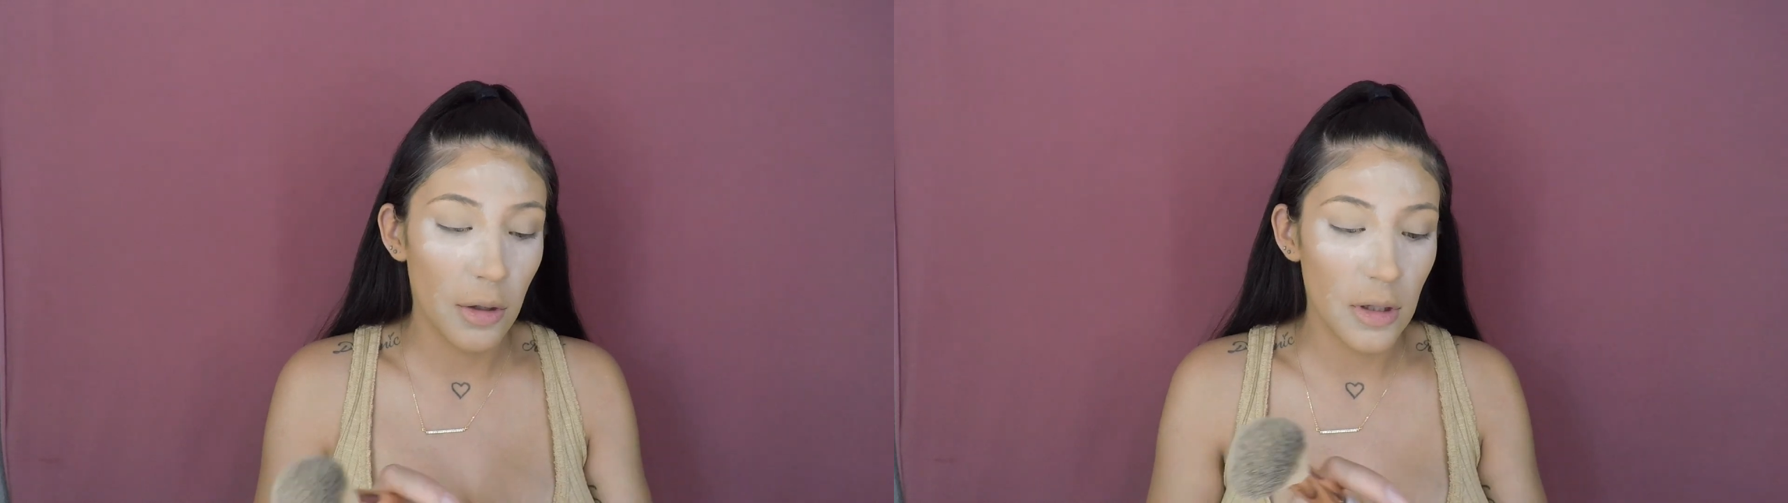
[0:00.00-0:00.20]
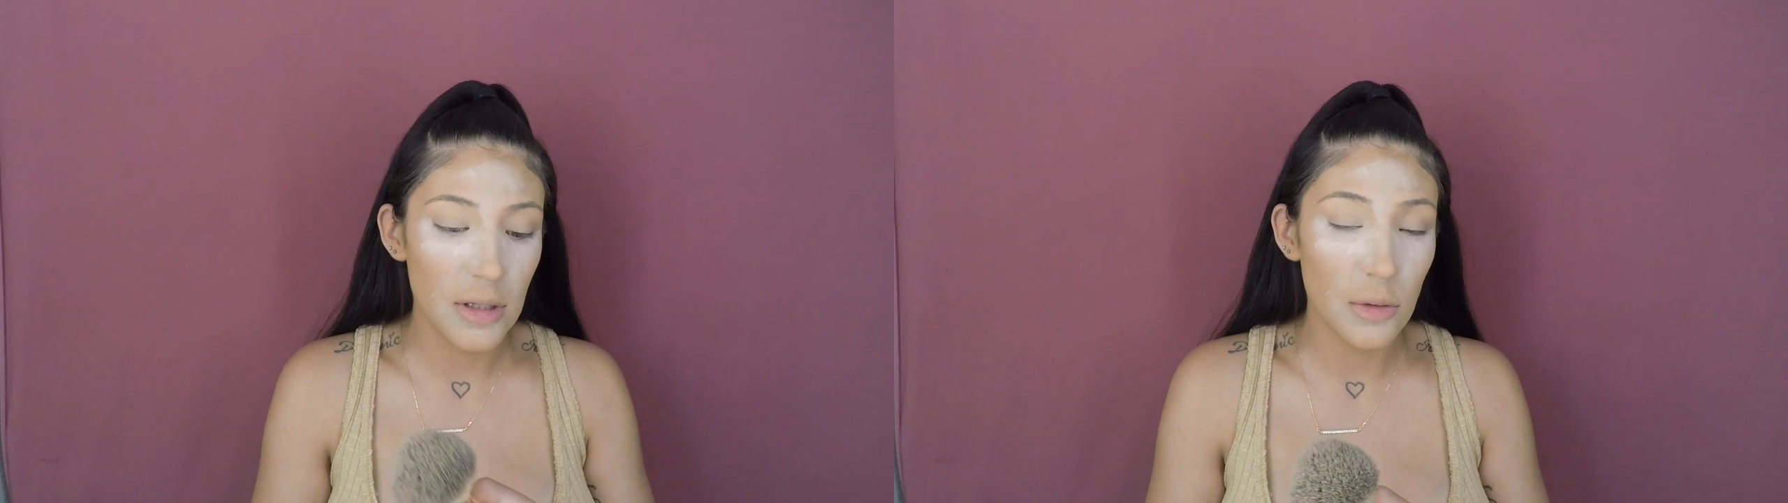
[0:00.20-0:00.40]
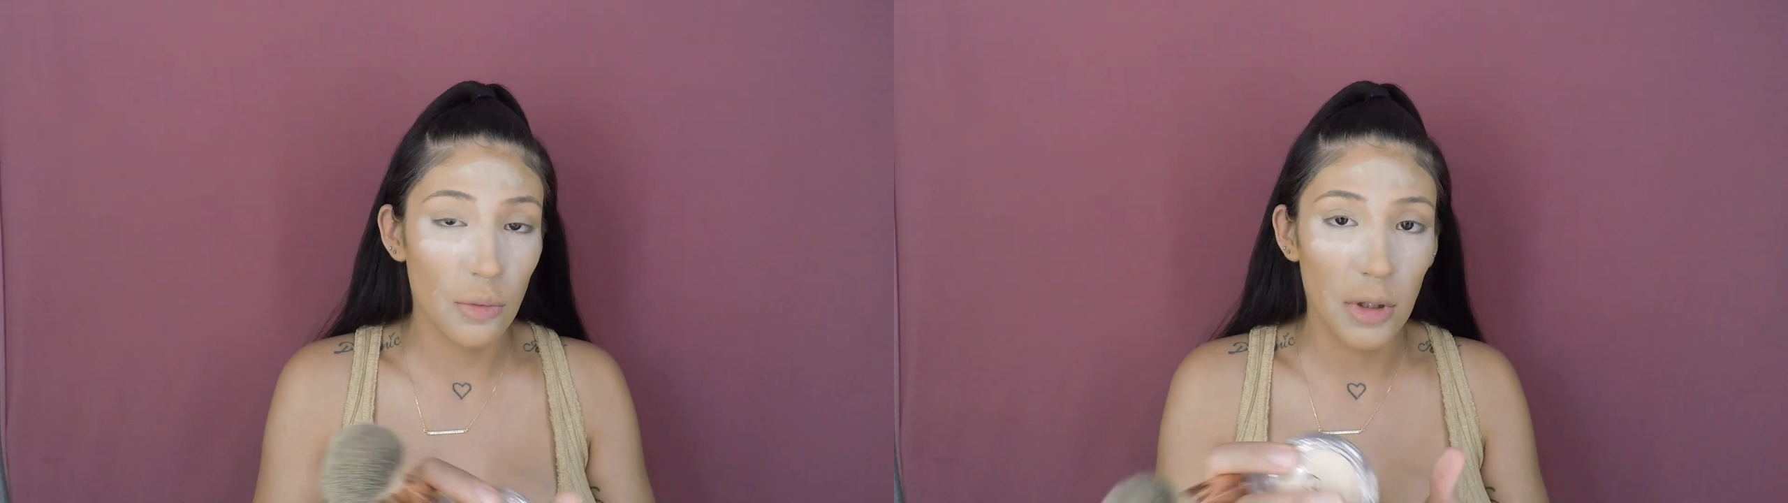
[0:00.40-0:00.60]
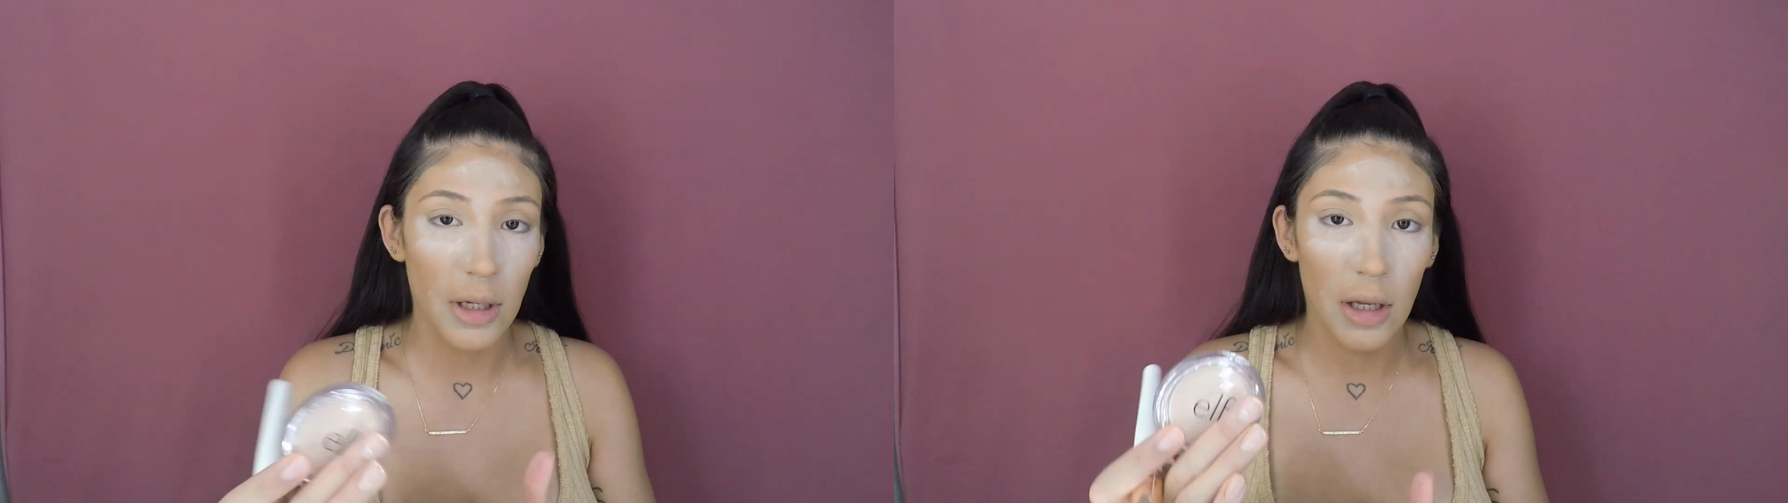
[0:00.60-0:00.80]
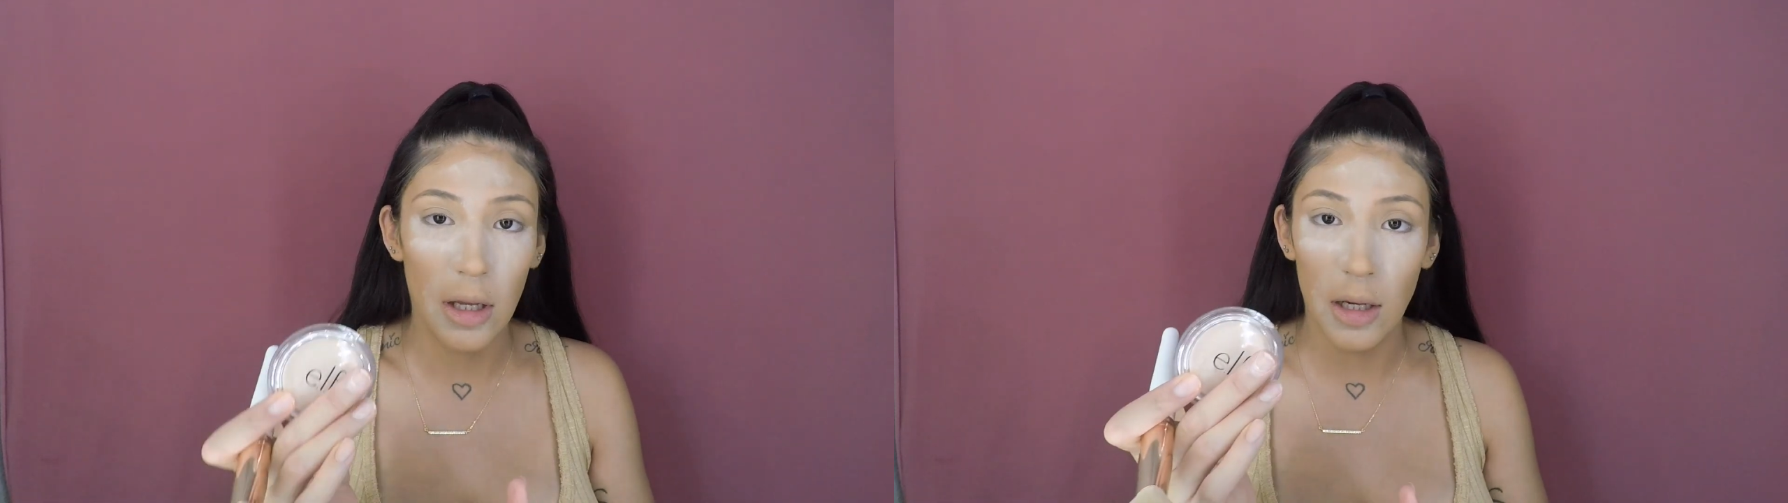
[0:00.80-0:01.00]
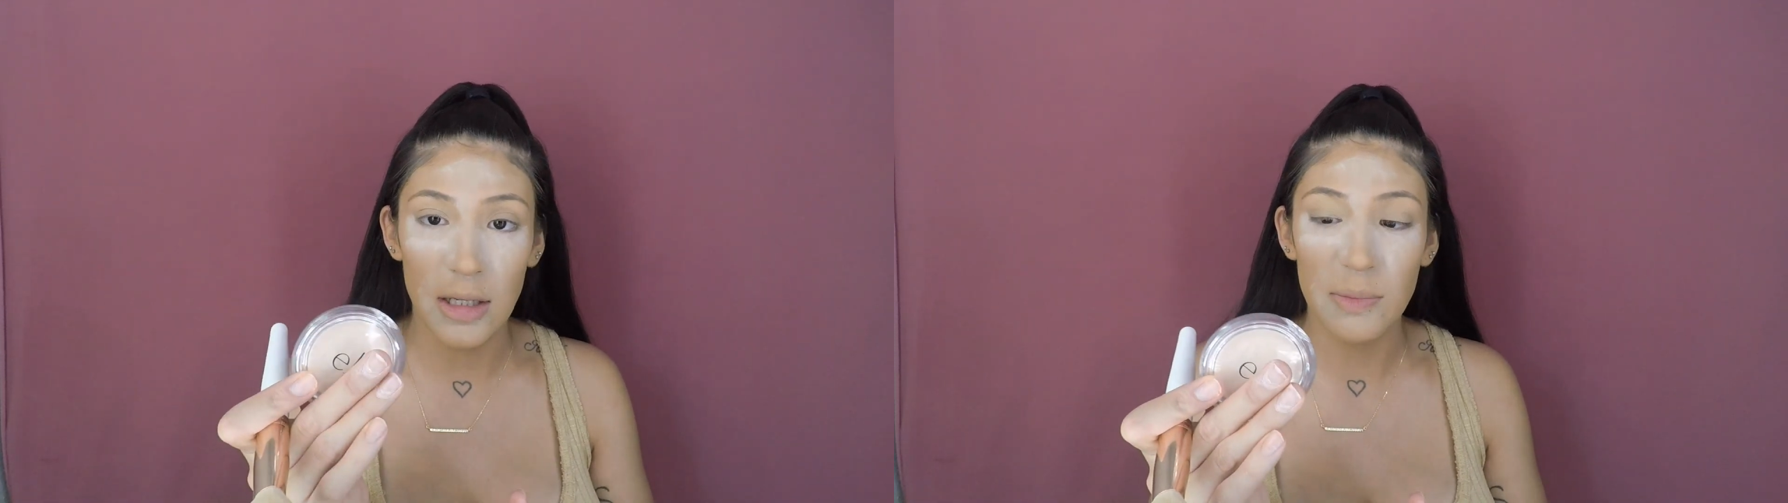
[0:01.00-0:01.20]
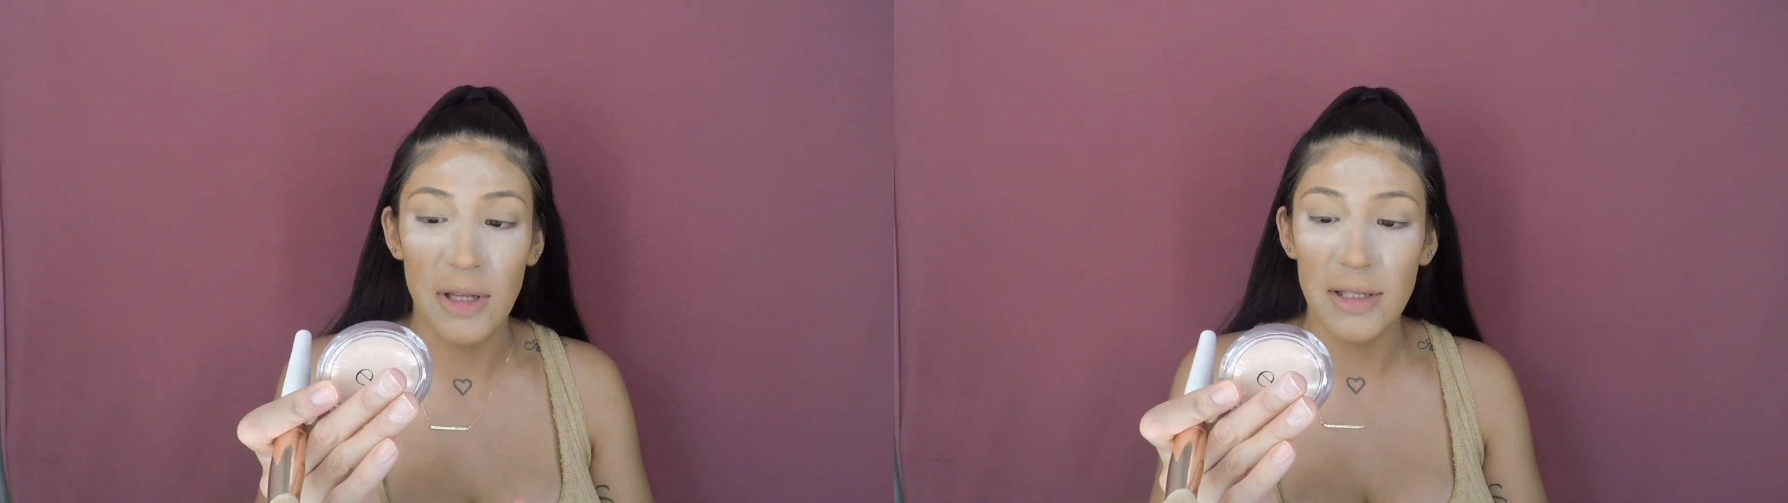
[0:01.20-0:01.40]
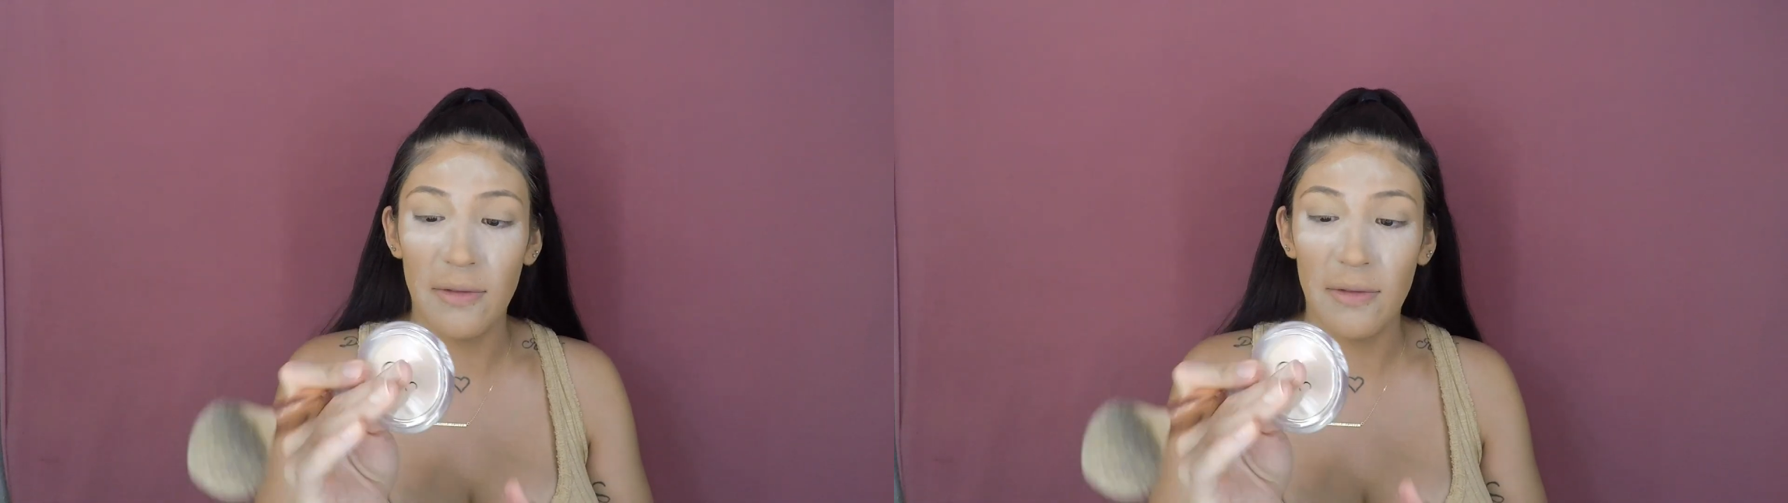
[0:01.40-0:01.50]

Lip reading: This is really inexpensive.